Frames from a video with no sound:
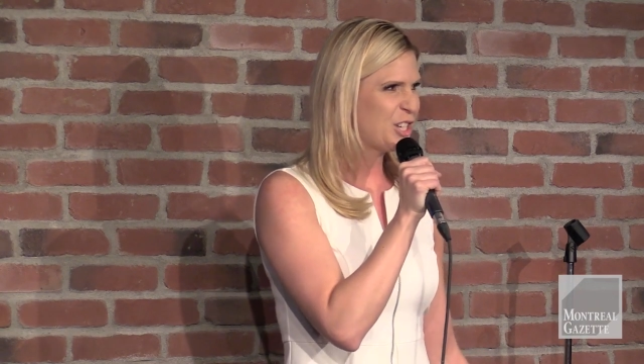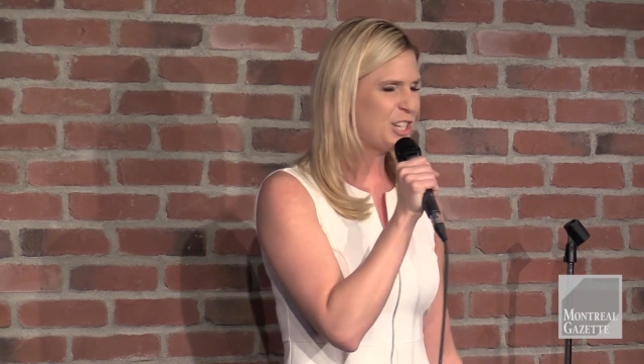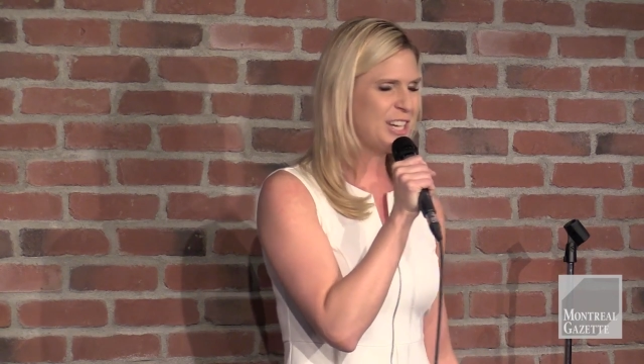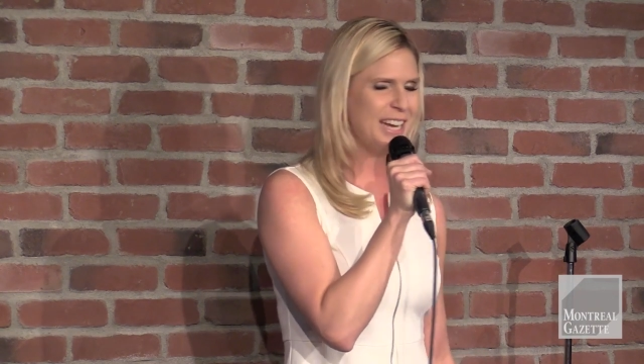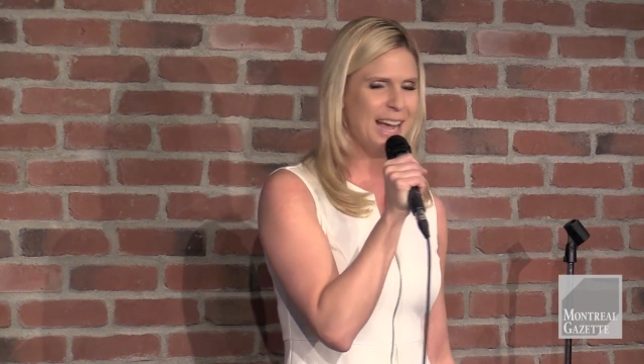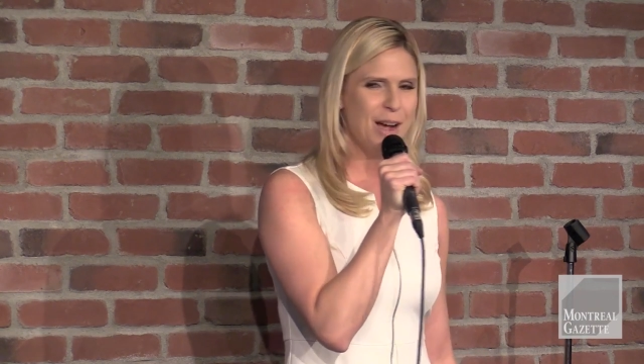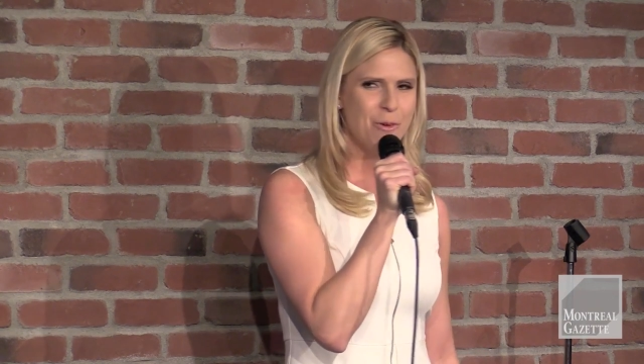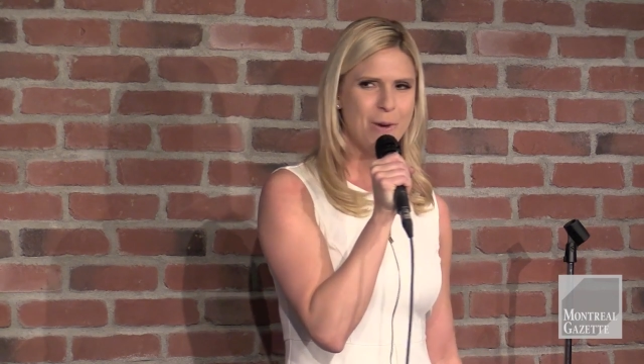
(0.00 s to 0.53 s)
She
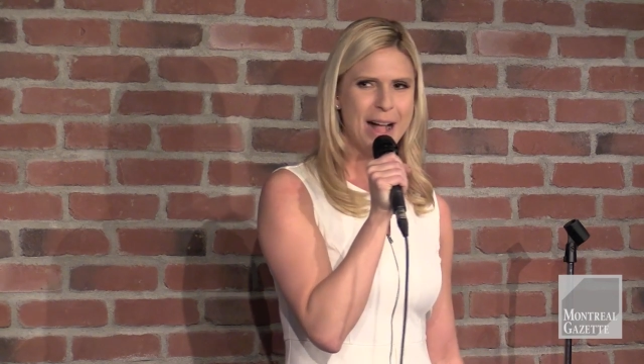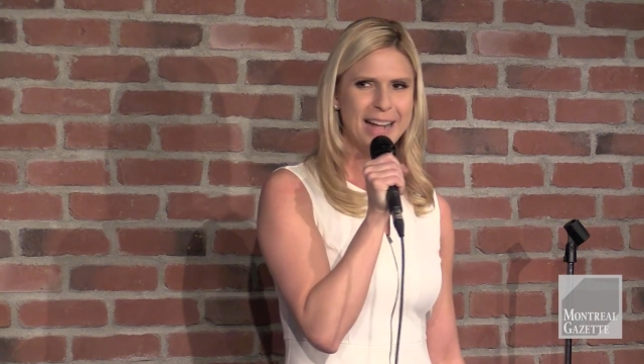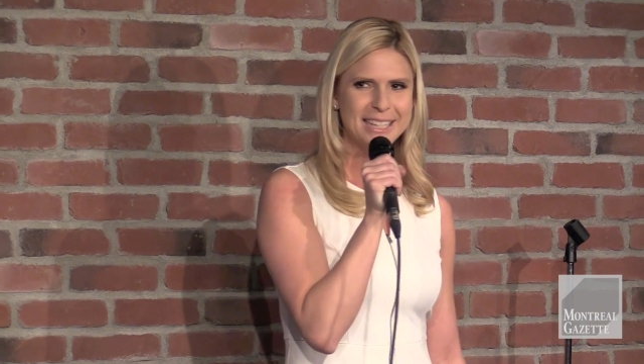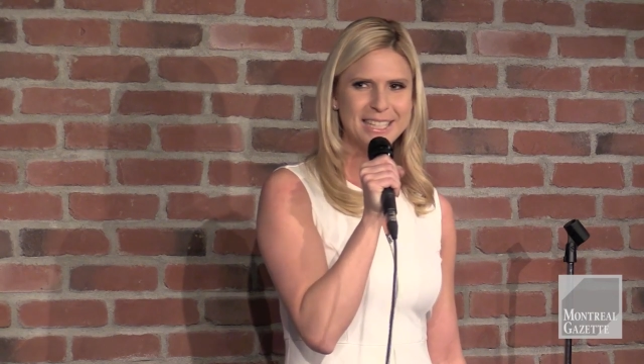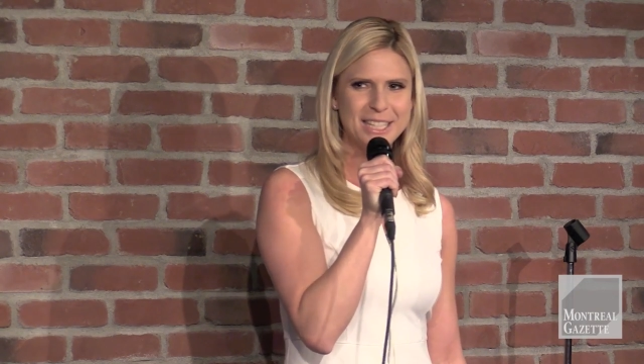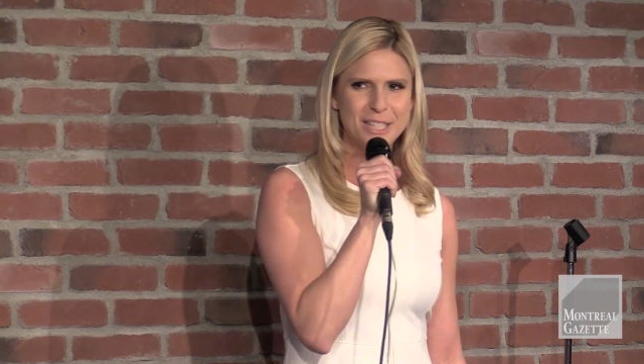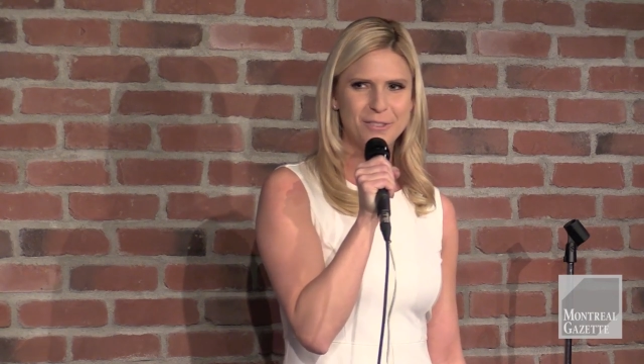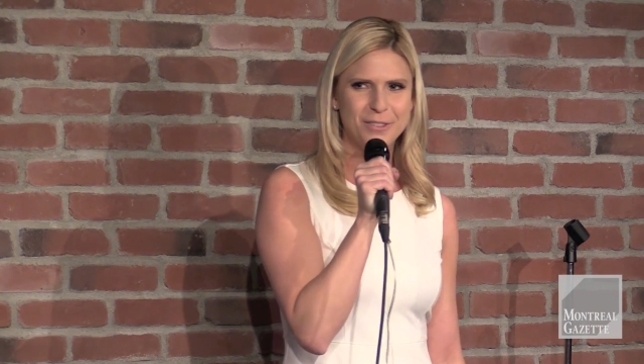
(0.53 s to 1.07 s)
now
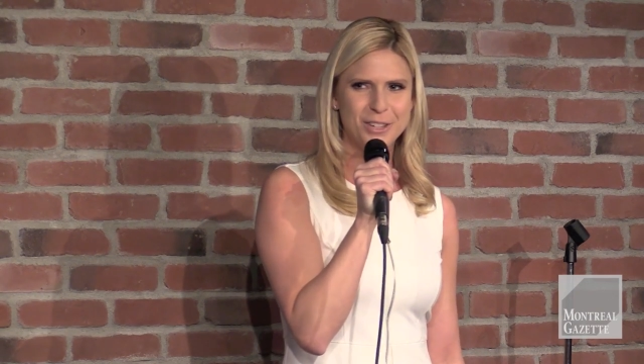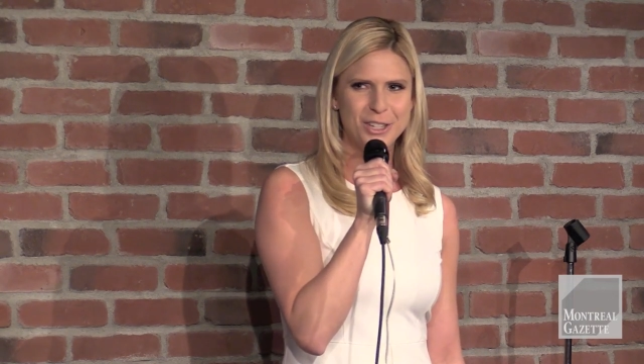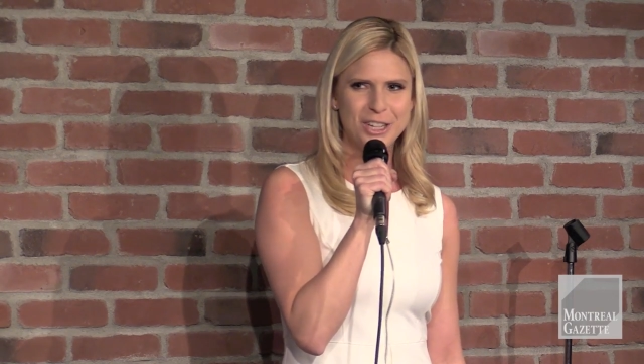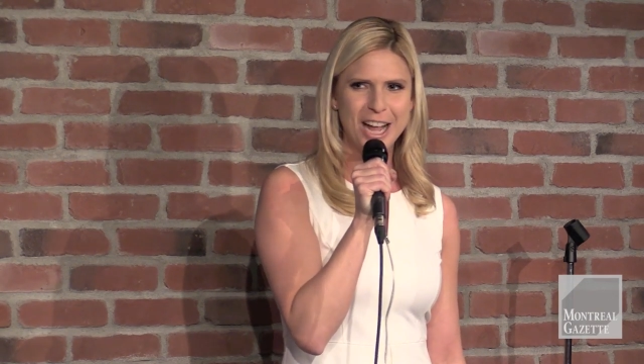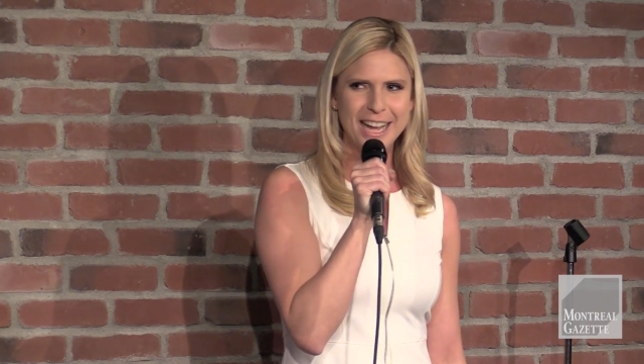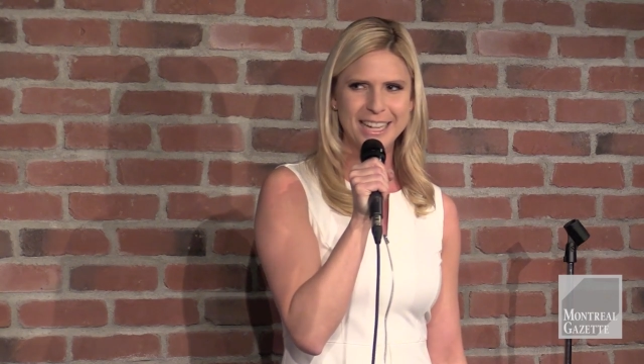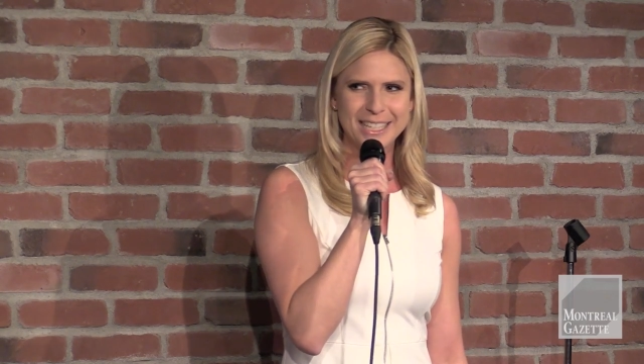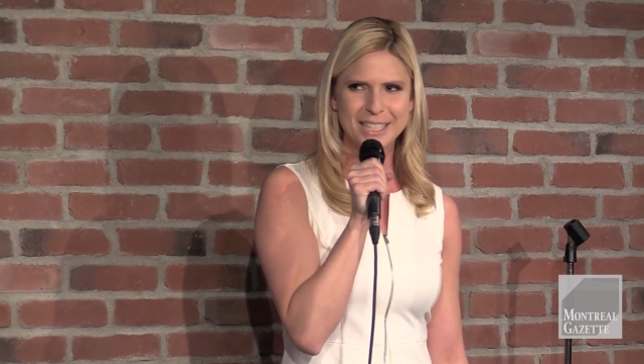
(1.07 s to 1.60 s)
waxes
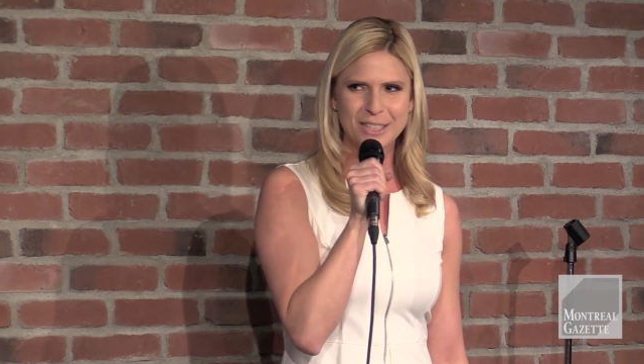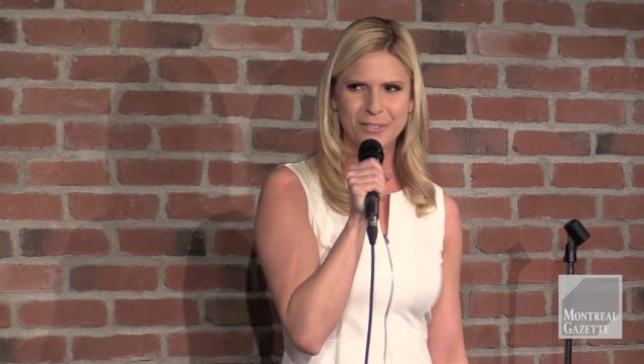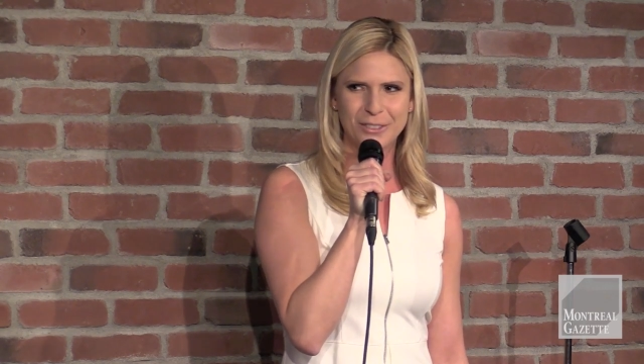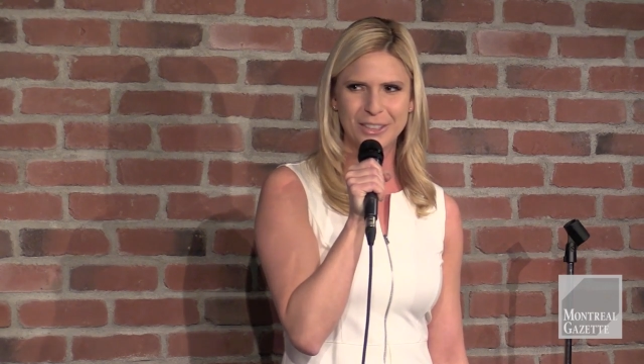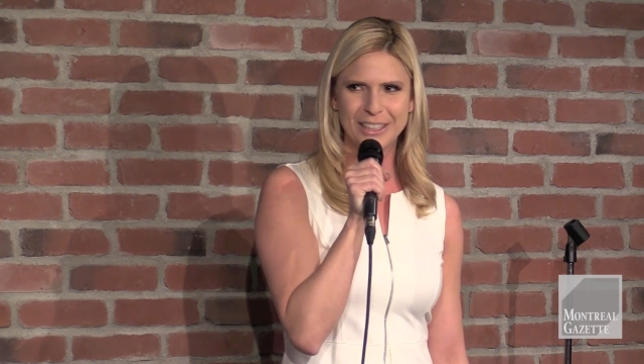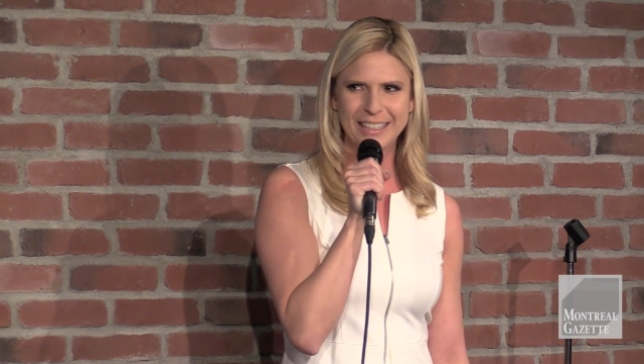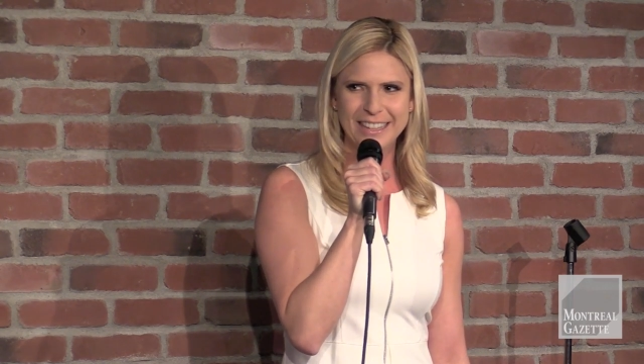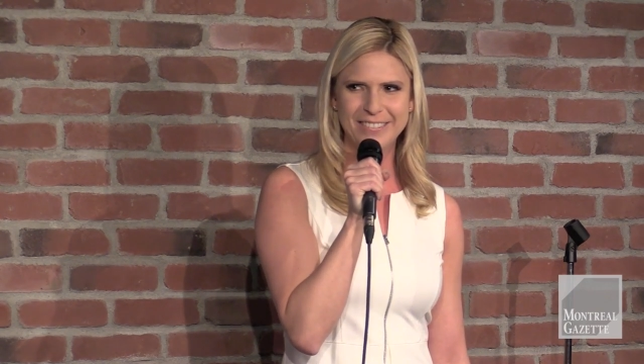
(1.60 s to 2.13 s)
vaginas
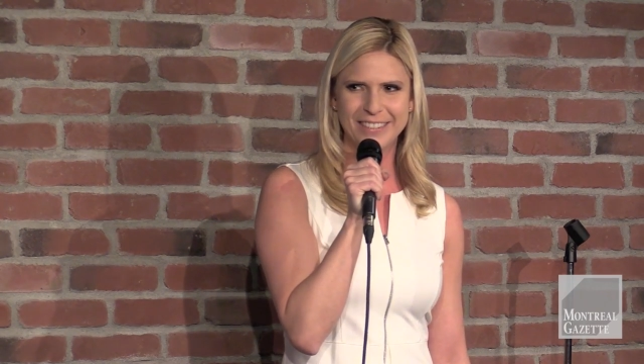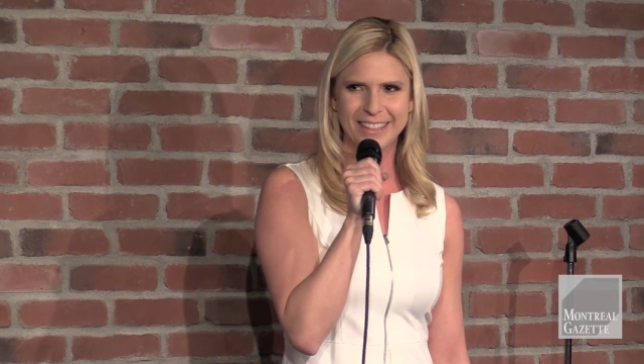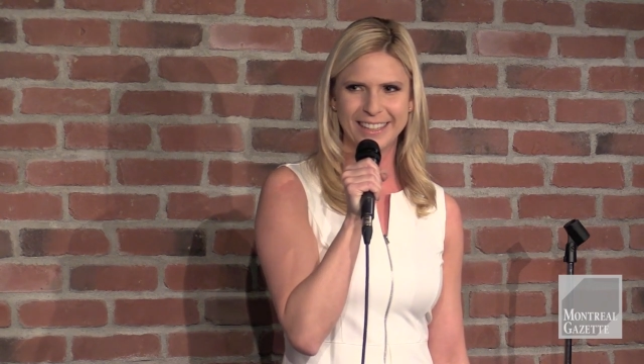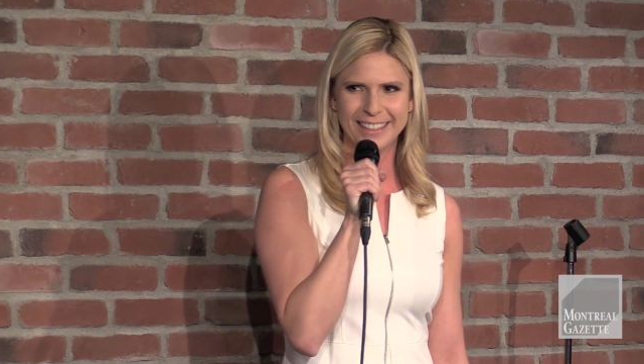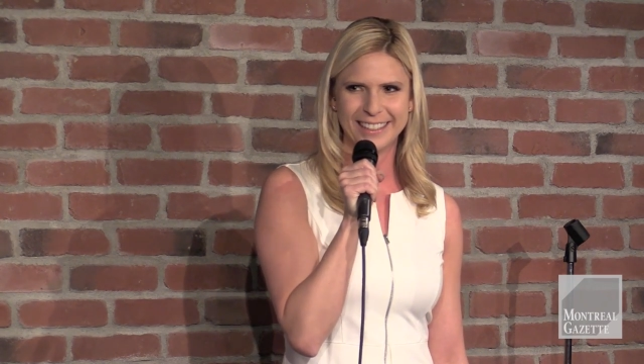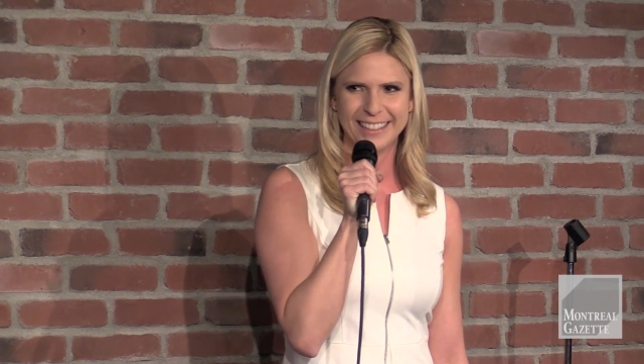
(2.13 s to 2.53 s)
for a living.